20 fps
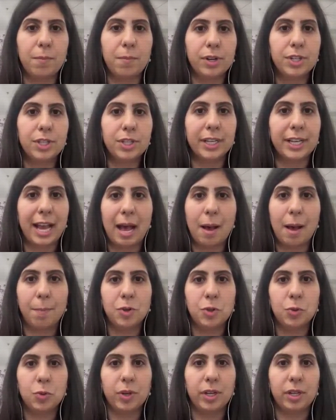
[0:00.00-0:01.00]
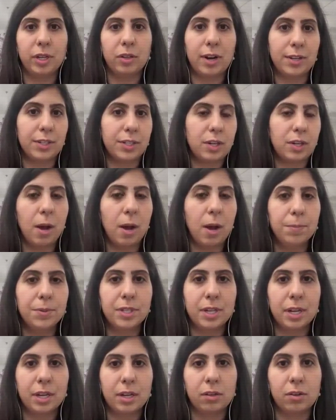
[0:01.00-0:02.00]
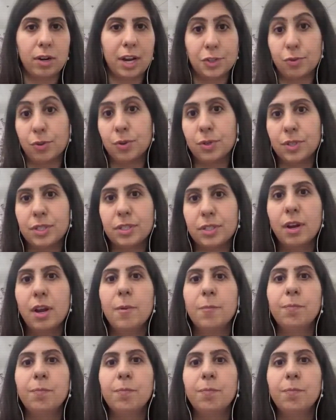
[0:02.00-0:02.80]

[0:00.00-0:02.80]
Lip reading: bridging the gap between grass tops and grassroots.